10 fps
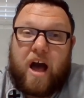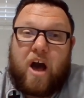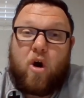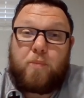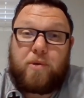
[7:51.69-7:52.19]
I
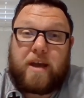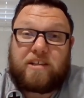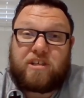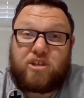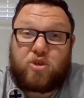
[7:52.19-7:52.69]
hope you guys
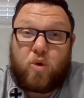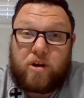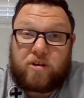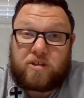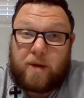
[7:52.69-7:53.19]
enjoy
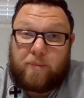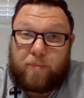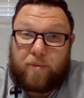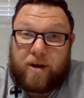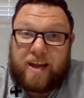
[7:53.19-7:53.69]
your summer
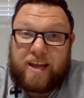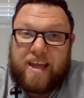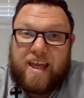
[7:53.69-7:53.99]
break,